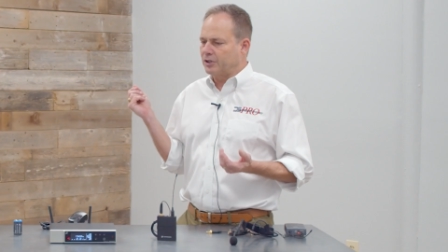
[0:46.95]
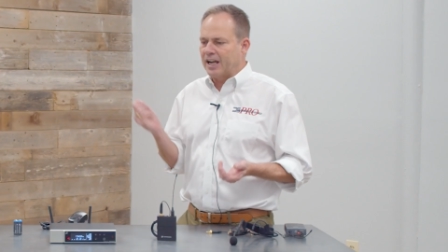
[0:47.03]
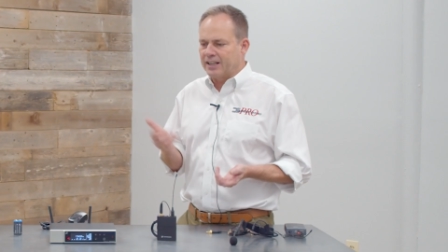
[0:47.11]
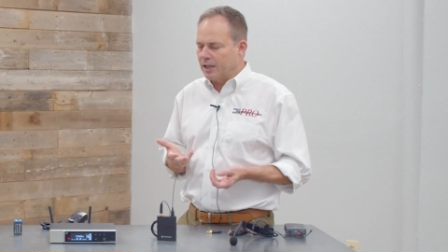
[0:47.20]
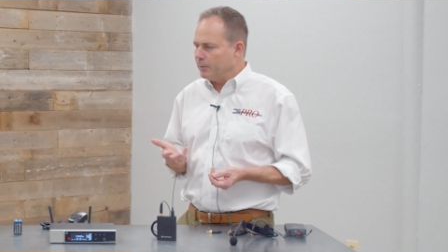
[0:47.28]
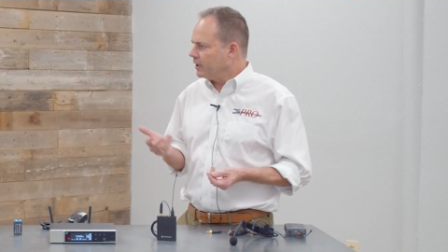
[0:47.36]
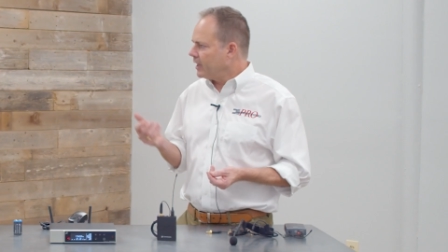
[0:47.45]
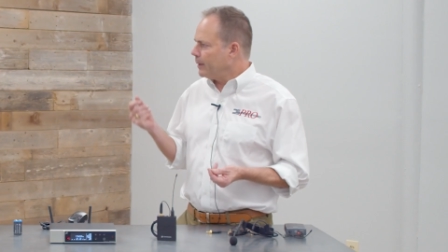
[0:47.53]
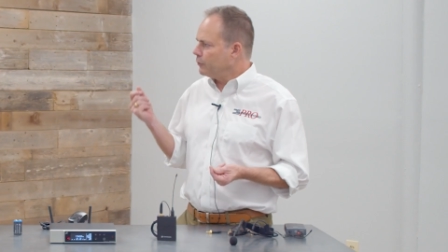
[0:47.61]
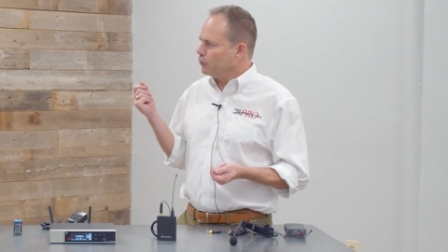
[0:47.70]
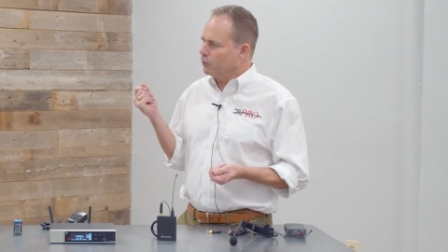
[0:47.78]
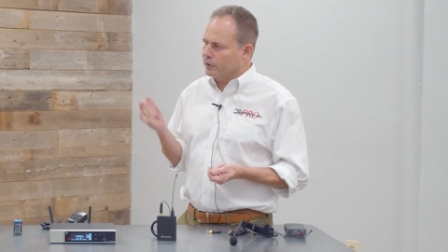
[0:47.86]
dynamic
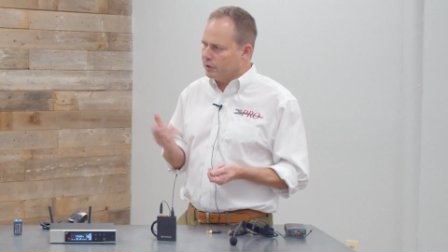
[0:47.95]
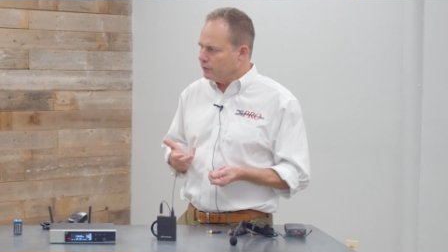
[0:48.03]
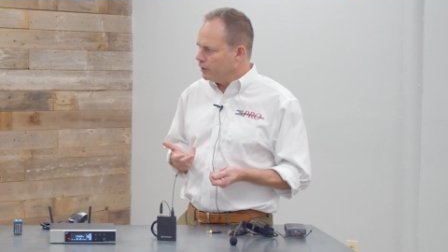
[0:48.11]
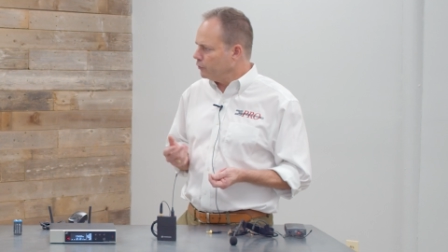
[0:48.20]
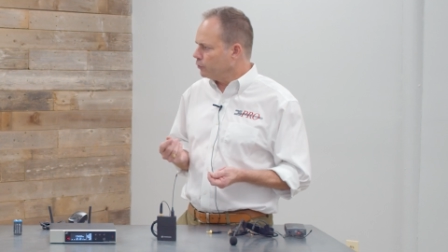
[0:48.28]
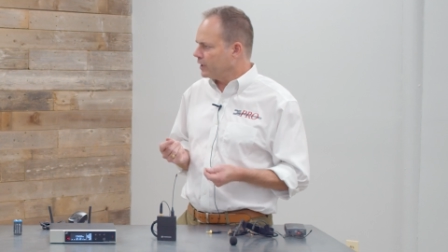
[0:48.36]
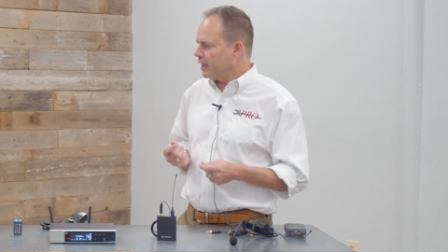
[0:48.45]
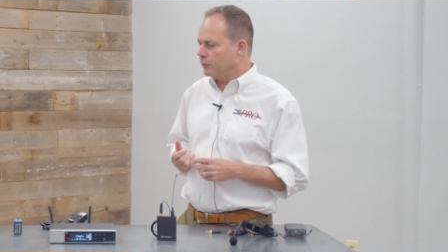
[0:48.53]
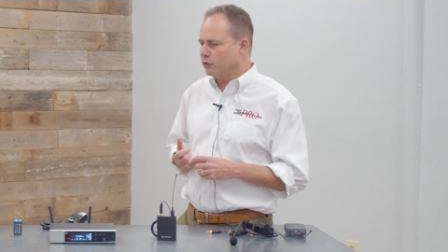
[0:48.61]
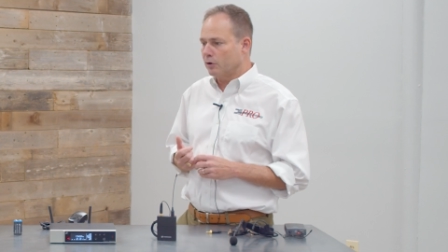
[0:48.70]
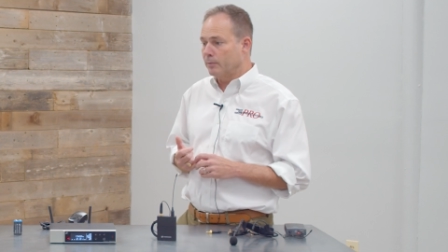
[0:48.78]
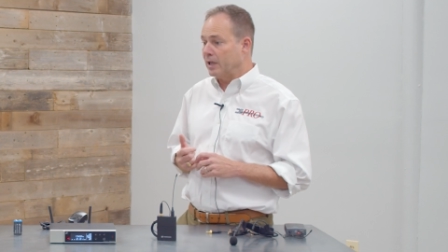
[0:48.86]
capsule or condenser
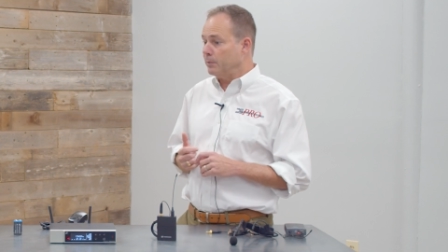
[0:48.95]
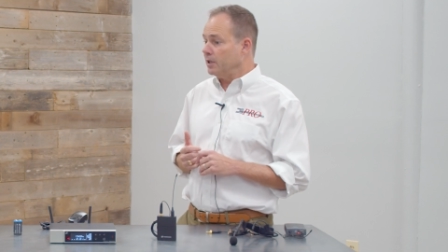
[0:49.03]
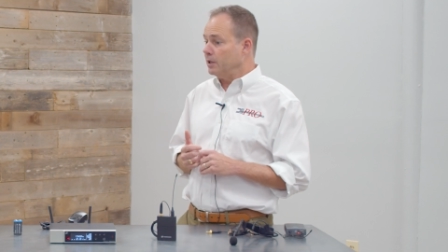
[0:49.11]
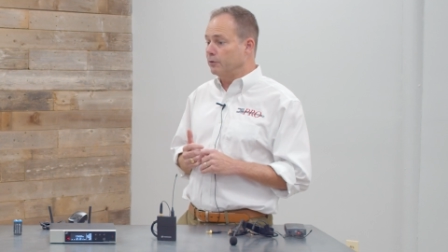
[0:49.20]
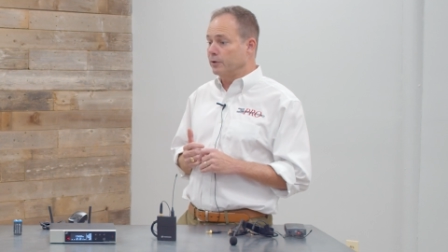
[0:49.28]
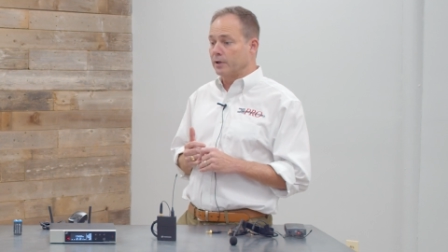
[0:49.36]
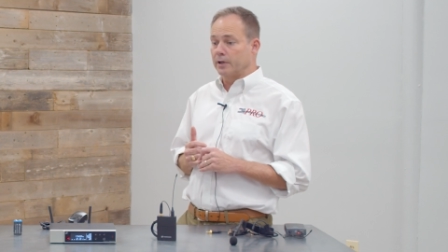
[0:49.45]
capsule or maybe even